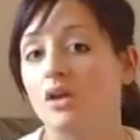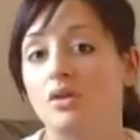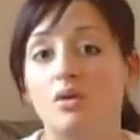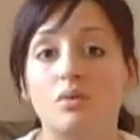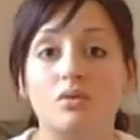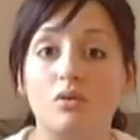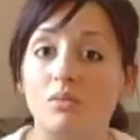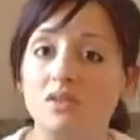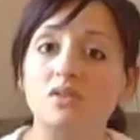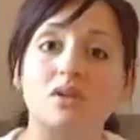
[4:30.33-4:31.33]
your
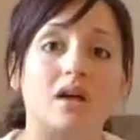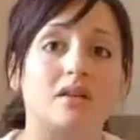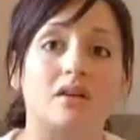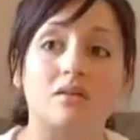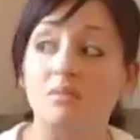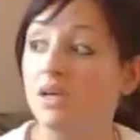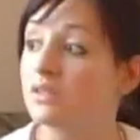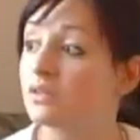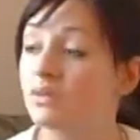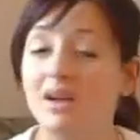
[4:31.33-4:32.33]
mustard on there and
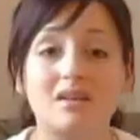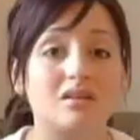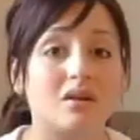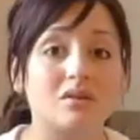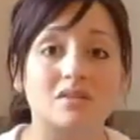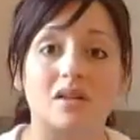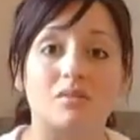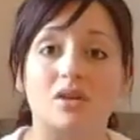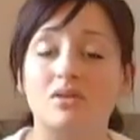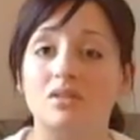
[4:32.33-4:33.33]
meats, you're not going to notice it. I
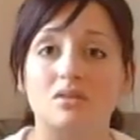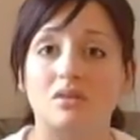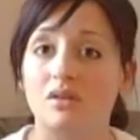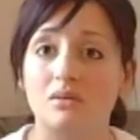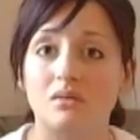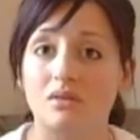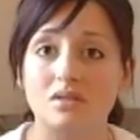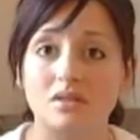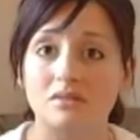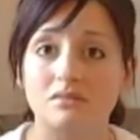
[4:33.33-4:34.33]
mean, Chris, do you think you would notice it?